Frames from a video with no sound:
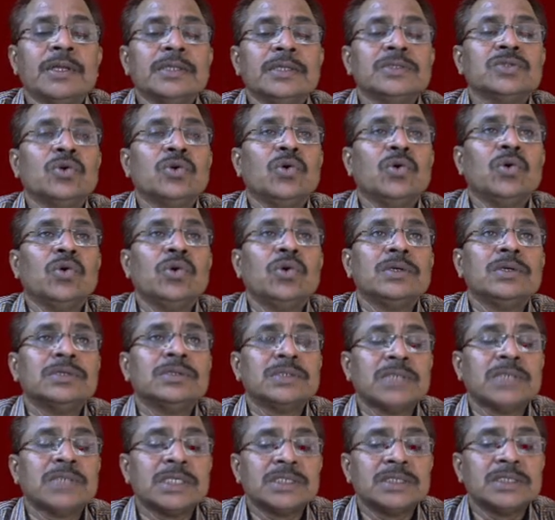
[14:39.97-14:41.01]
So
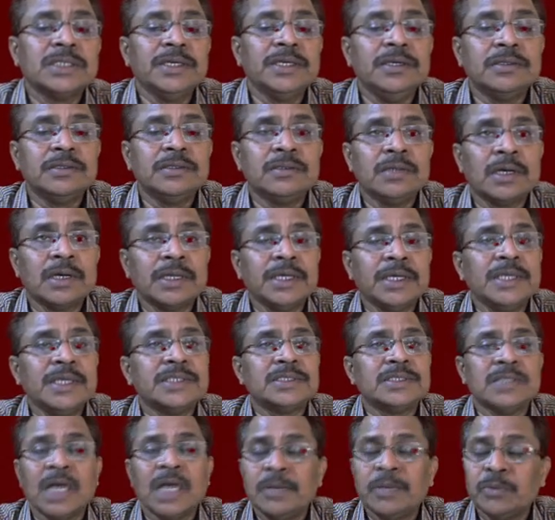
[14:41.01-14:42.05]
such ether
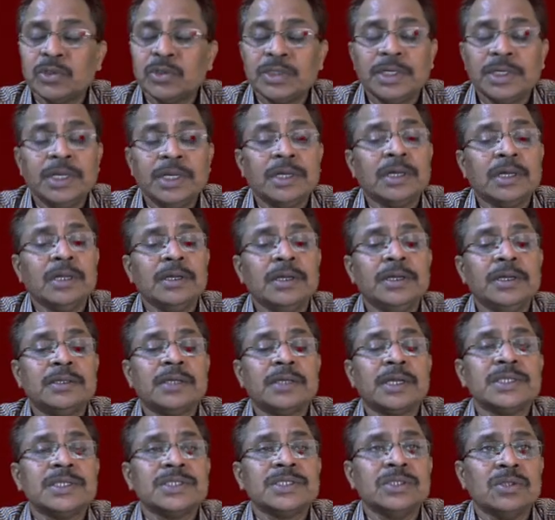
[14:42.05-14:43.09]
is hypothetical, ether
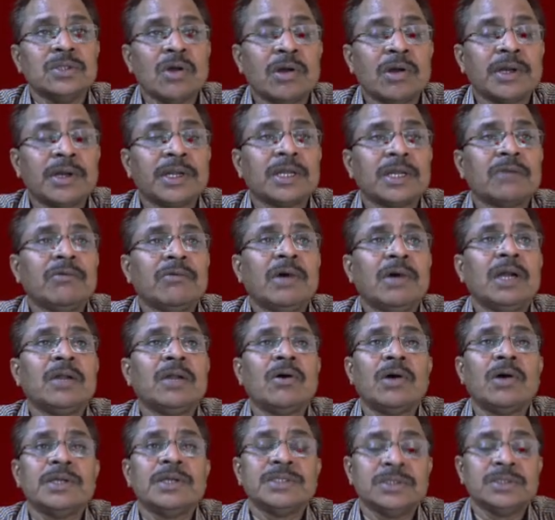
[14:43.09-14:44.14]
is not required
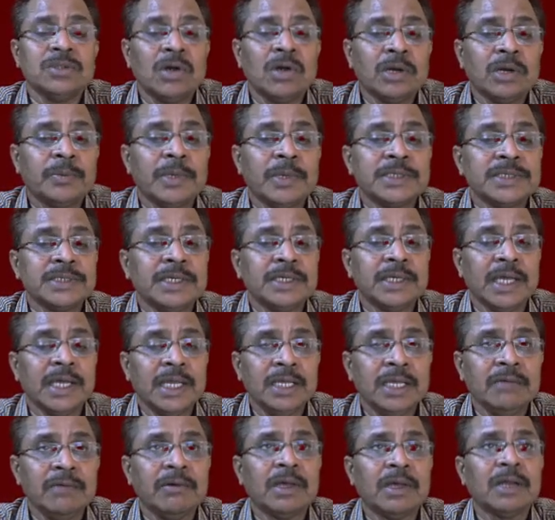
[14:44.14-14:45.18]
or is not present
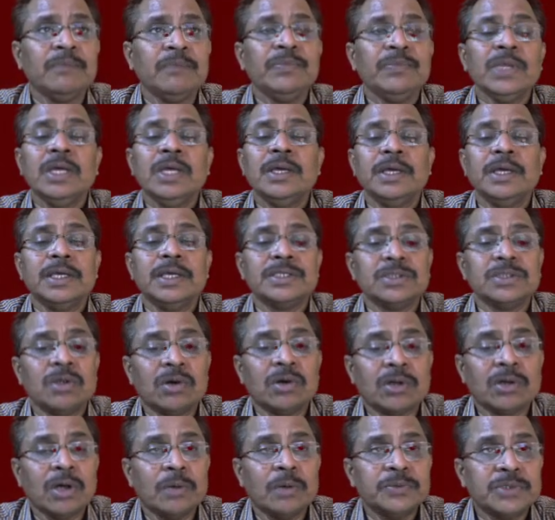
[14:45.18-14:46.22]
anywhere, is not
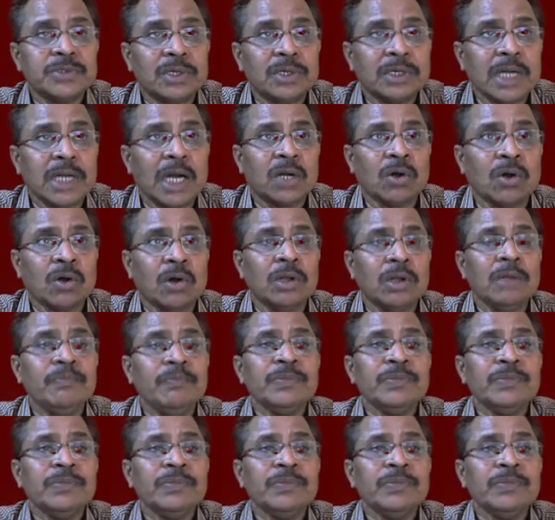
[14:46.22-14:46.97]
observed at all,